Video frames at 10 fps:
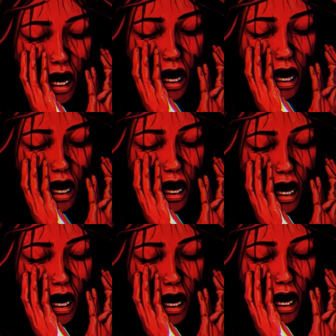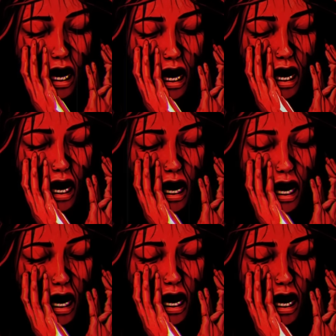a switch
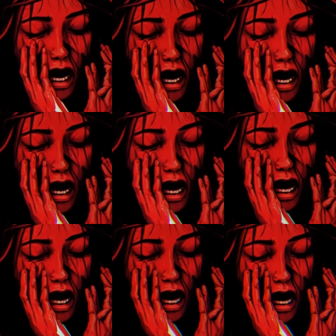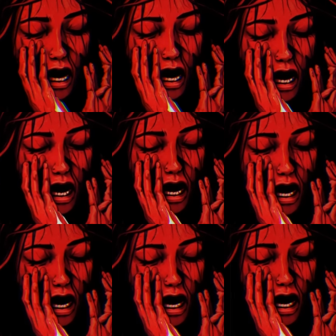a lamp clicked on.
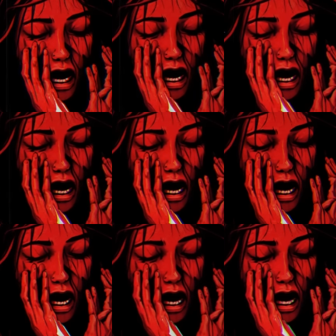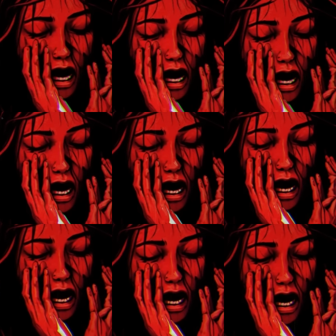She flinched.
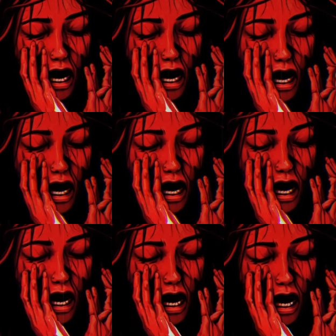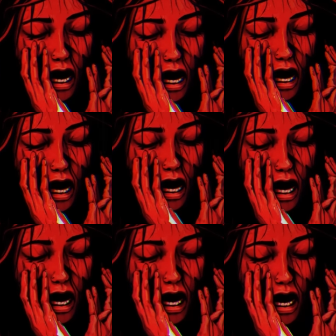Both
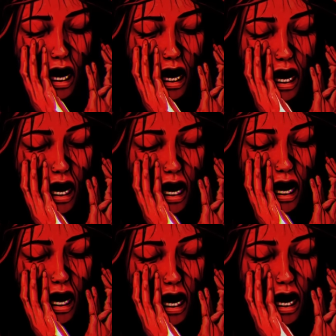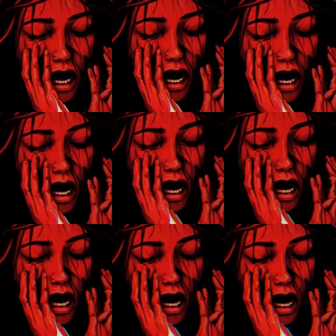women lay in bed,
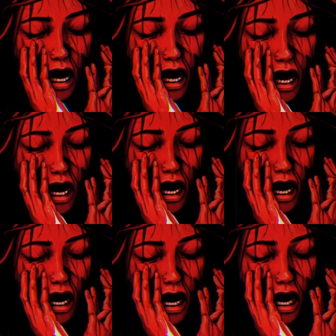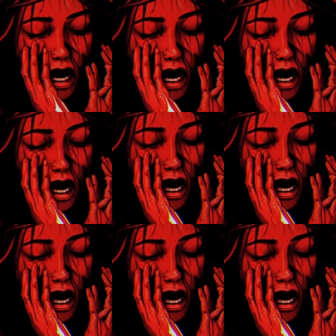arms wrapped around one another.